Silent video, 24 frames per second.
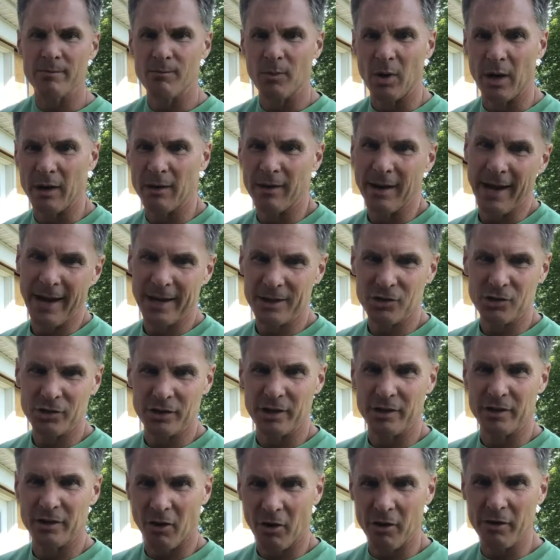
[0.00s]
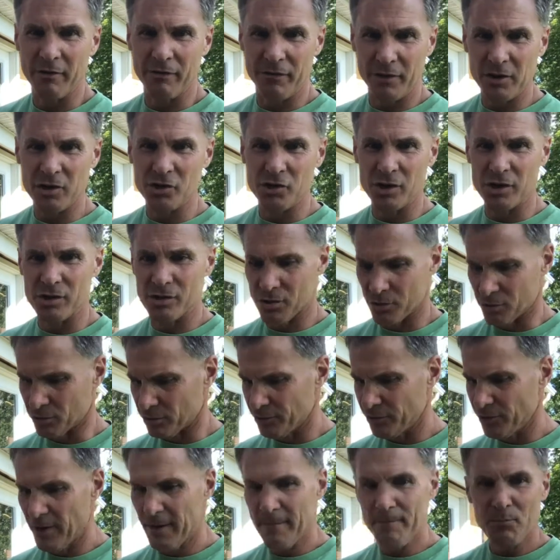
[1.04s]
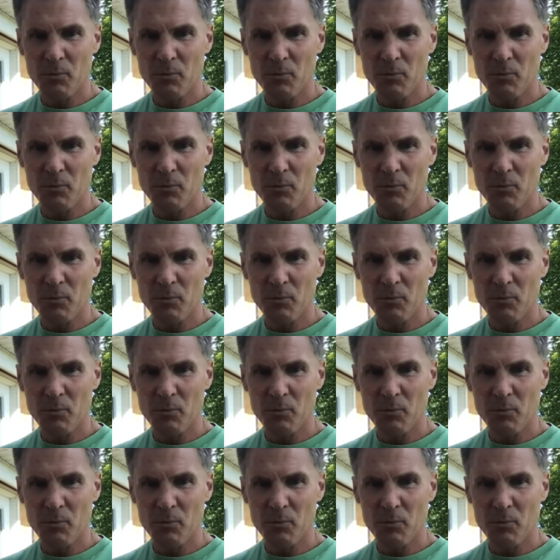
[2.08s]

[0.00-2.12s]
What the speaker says: well, actually, are the finishing tools.